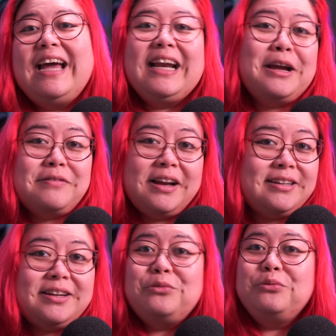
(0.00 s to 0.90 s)
and I
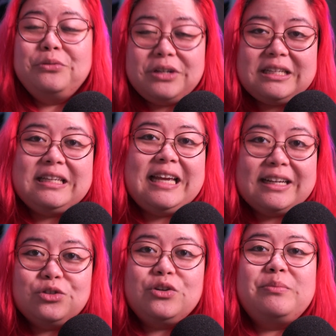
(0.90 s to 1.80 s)
find it really
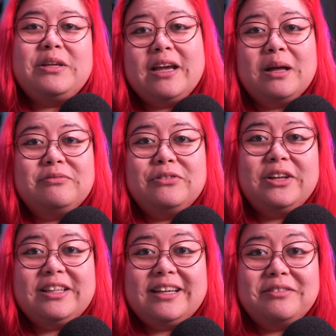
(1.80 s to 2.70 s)
extremely helpful
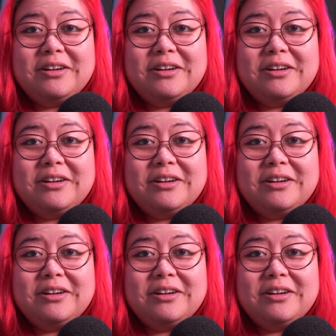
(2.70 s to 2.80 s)
in that